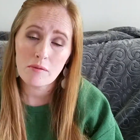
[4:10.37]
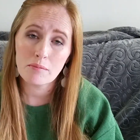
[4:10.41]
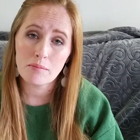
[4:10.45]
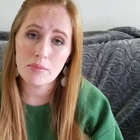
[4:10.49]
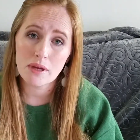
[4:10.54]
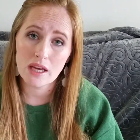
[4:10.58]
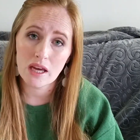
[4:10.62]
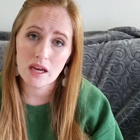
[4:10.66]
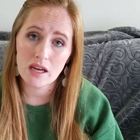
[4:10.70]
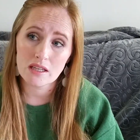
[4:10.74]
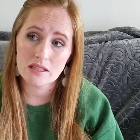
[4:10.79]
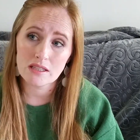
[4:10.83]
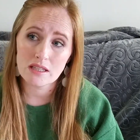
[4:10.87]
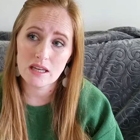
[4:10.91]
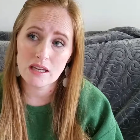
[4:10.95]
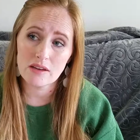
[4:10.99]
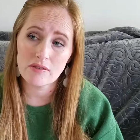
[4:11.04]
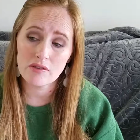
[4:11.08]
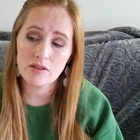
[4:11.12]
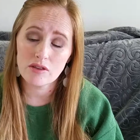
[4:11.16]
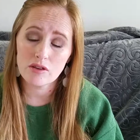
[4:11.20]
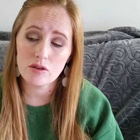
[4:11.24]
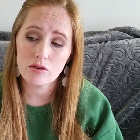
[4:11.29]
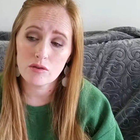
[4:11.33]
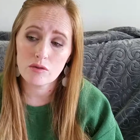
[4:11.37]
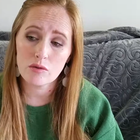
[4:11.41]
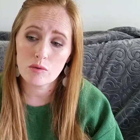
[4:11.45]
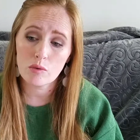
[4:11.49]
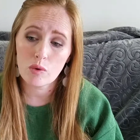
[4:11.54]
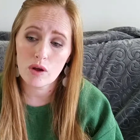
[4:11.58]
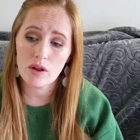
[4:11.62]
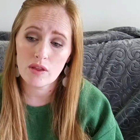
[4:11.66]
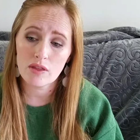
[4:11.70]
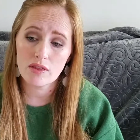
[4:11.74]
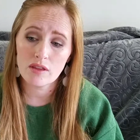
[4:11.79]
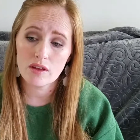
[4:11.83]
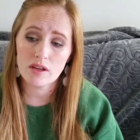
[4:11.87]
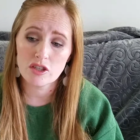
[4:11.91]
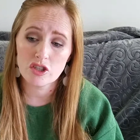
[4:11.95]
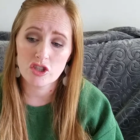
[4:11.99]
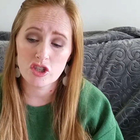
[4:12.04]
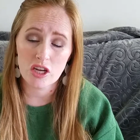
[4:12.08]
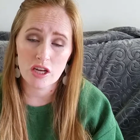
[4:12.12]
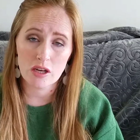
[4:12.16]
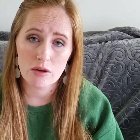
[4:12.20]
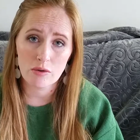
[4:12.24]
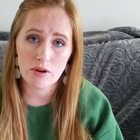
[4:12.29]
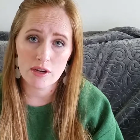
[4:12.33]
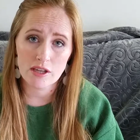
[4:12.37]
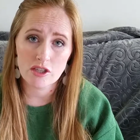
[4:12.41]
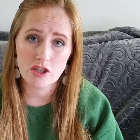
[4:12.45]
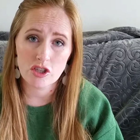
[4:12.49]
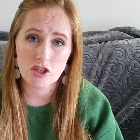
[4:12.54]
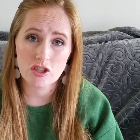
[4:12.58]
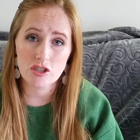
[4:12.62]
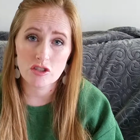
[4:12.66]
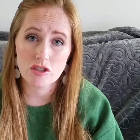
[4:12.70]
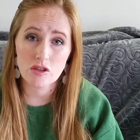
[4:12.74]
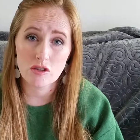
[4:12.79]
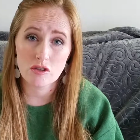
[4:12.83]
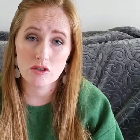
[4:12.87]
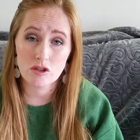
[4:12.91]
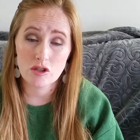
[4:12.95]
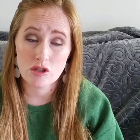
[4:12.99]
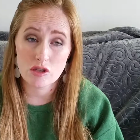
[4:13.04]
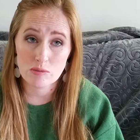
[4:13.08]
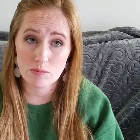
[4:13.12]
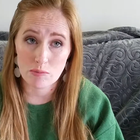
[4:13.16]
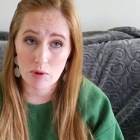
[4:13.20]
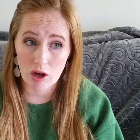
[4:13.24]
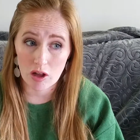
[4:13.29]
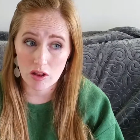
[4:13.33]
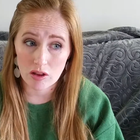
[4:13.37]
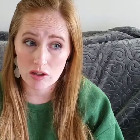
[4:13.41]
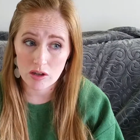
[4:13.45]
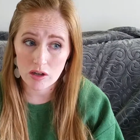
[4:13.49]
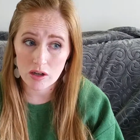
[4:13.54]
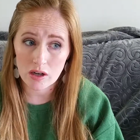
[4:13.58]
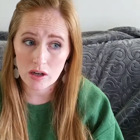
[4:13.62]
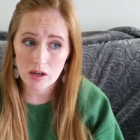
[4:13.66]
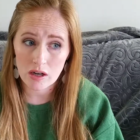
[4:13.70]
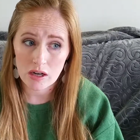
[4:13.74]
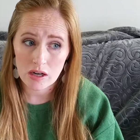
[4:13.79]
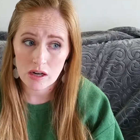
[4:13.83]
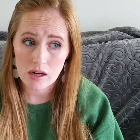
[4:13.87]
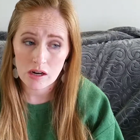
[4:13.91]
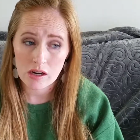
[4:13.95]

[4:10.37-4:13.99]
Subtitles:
because even though the shade range is smaller,